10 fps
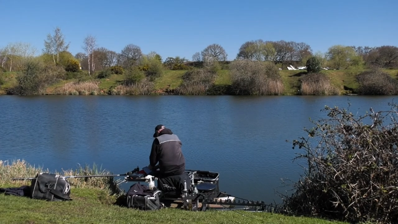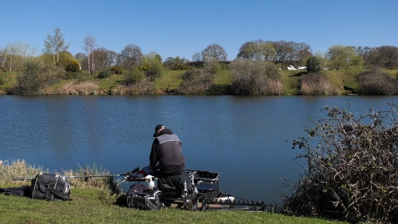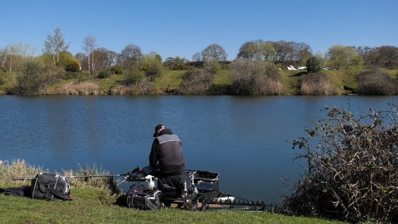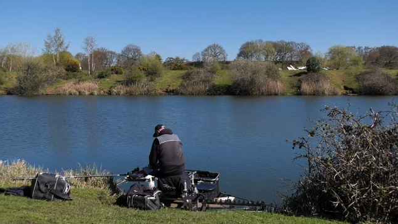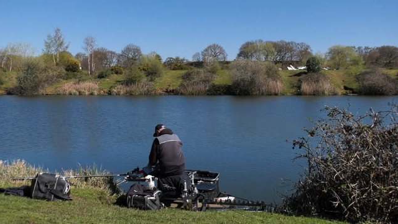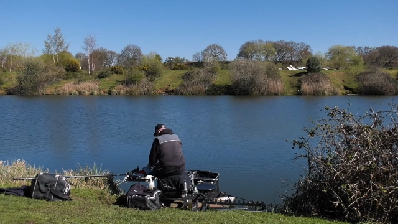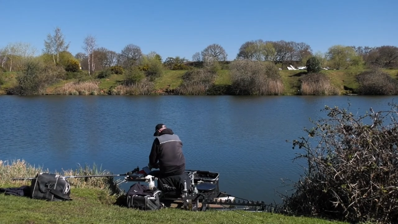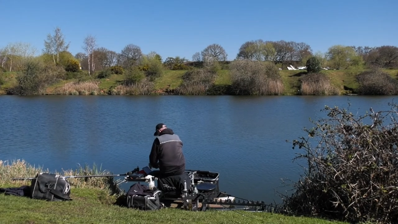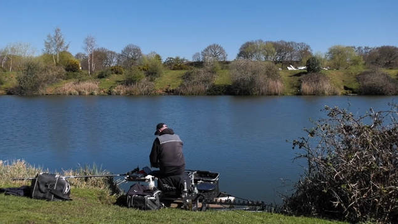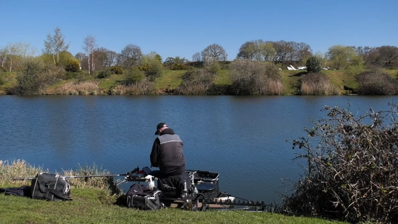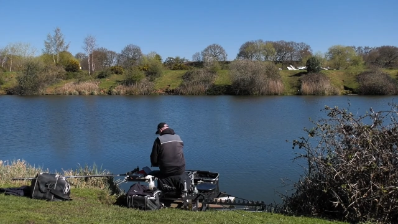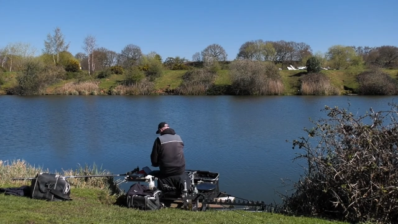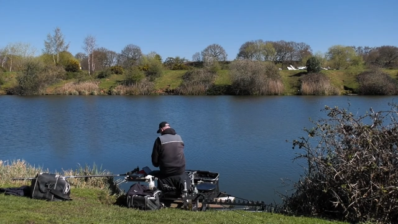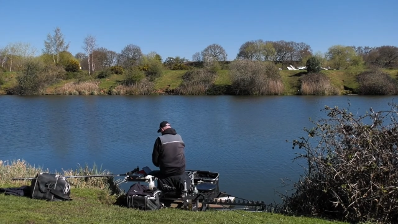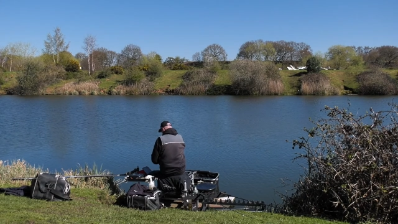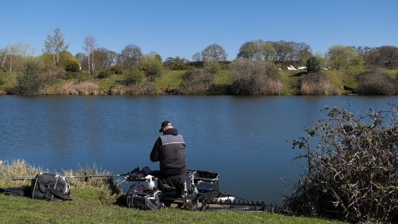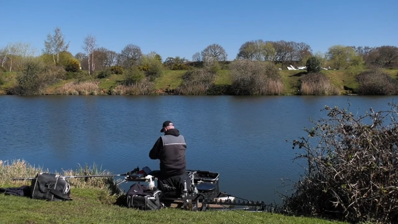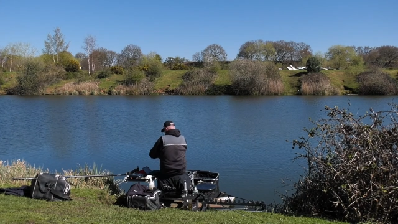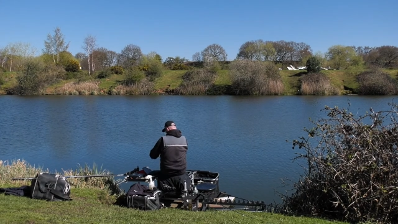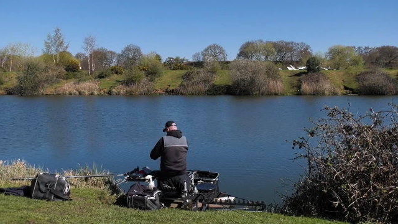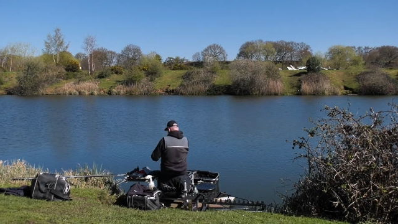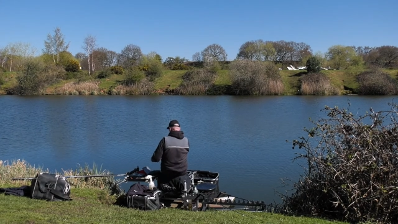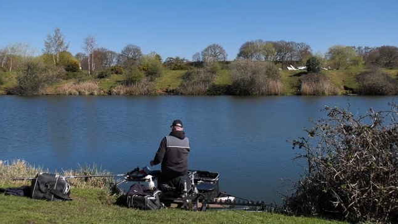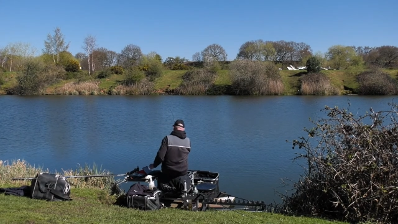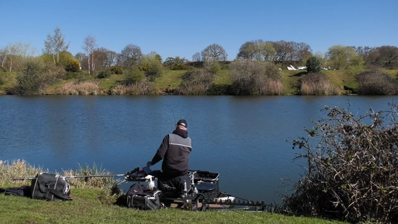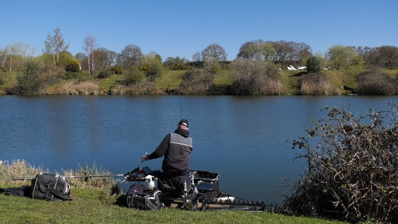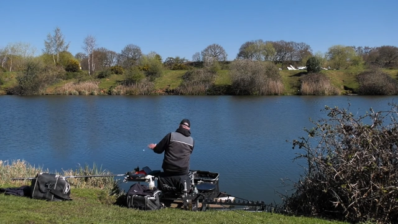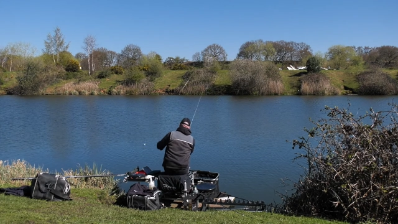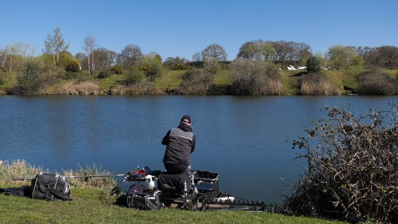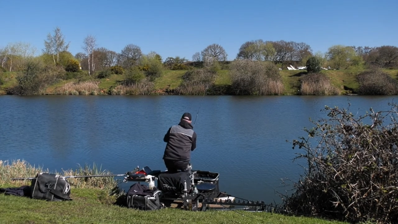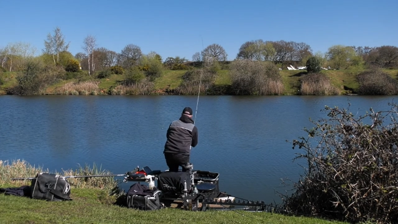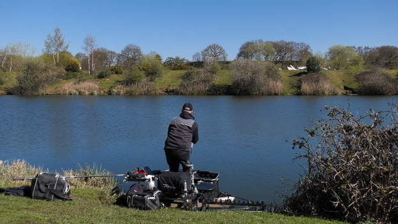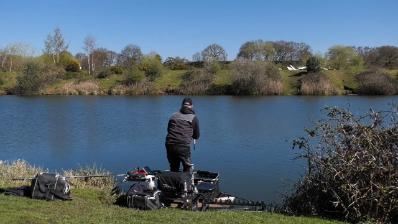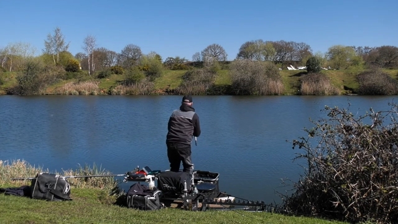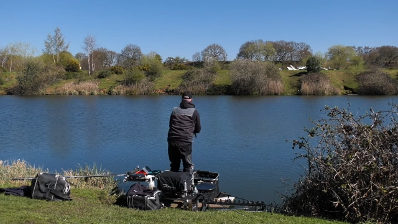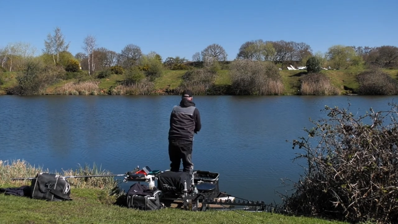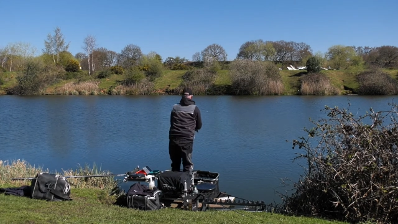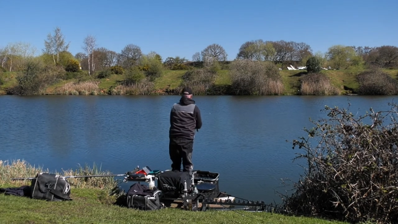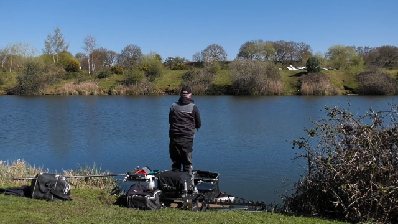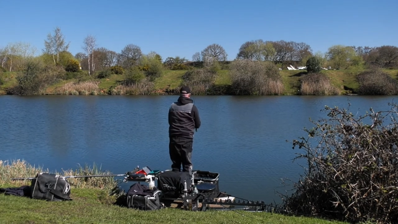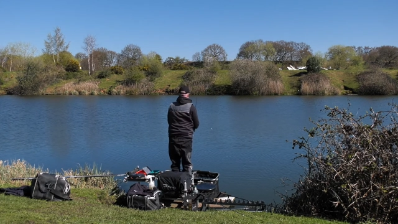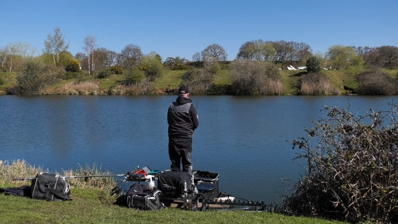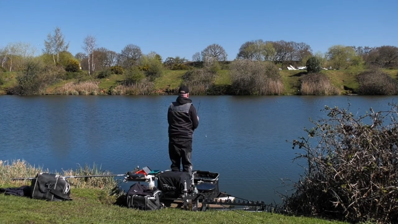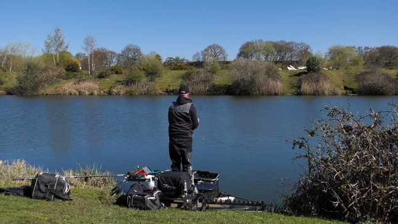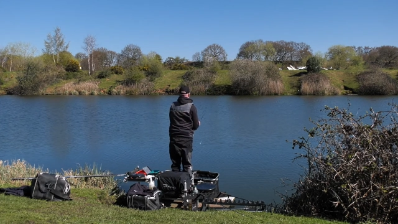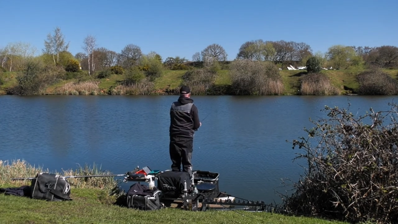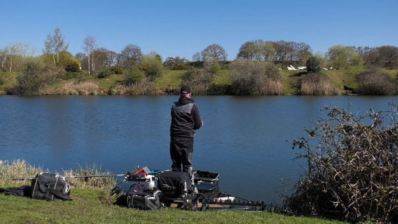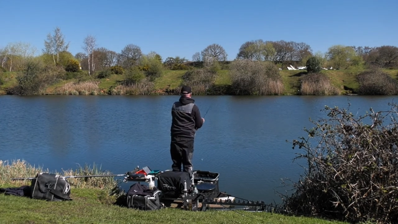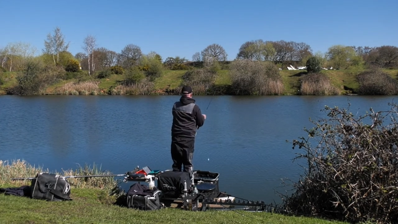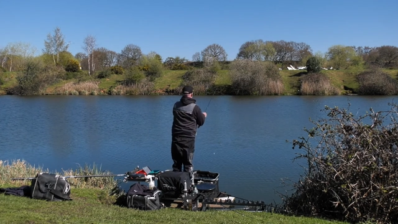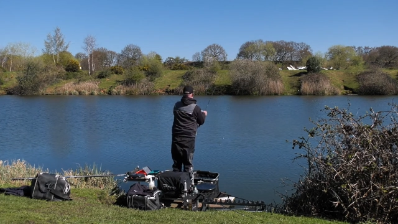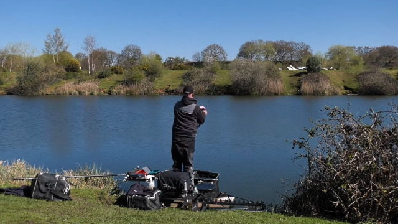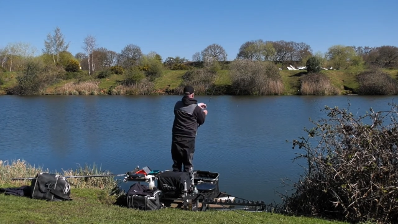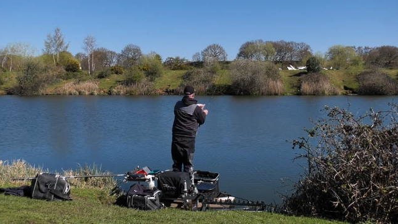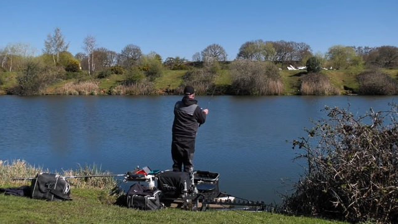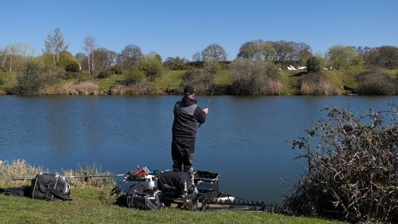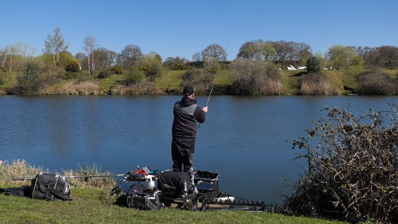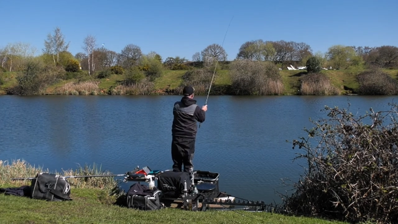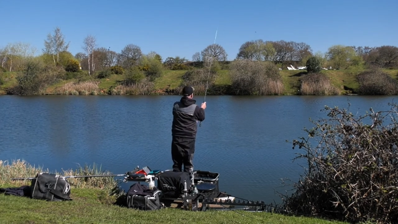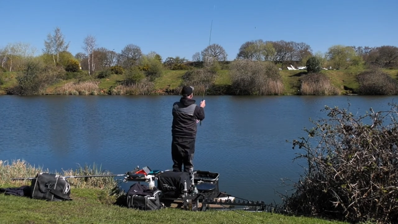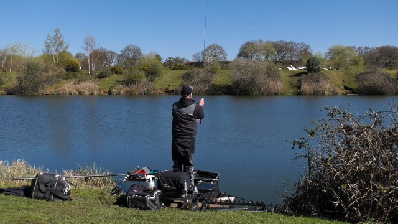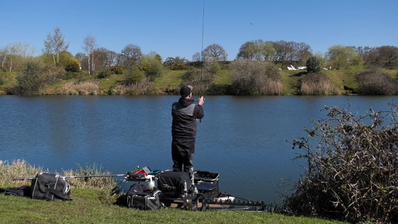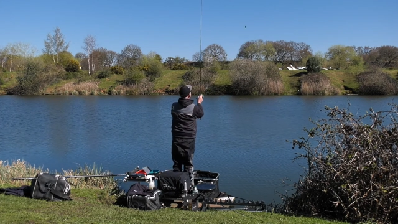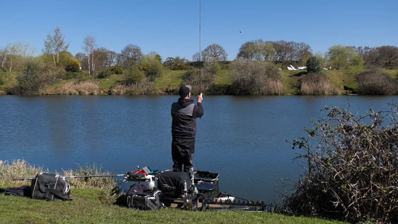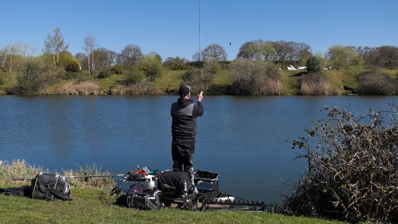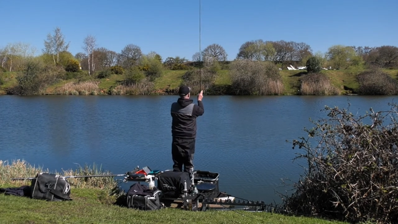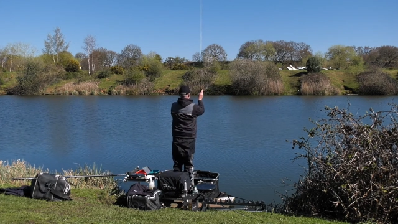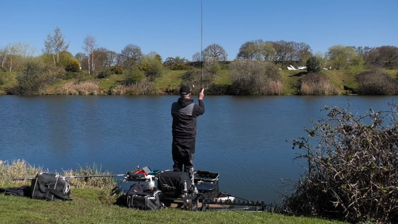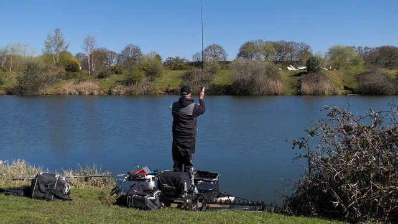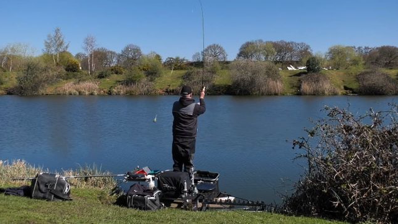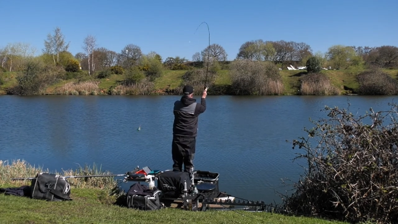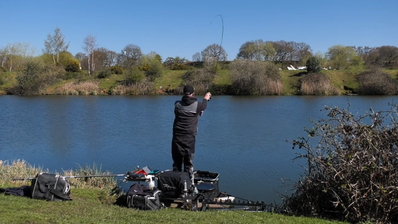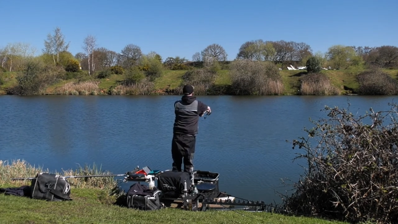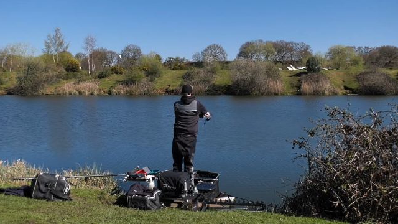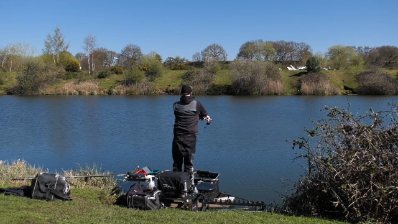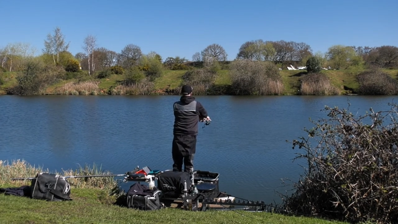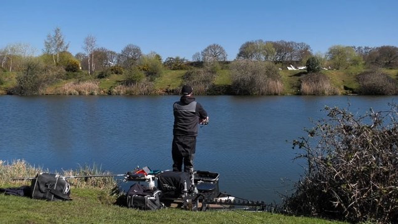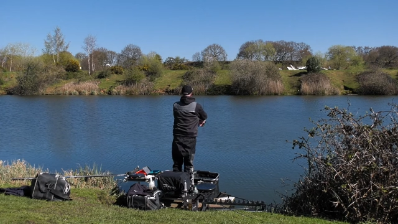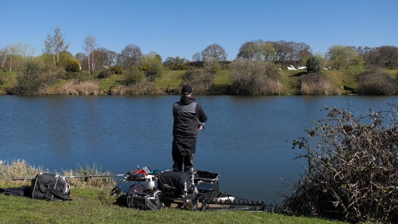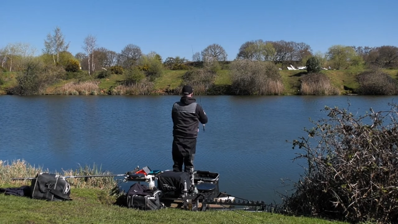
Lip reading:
No face is visible, so there are no lips to read.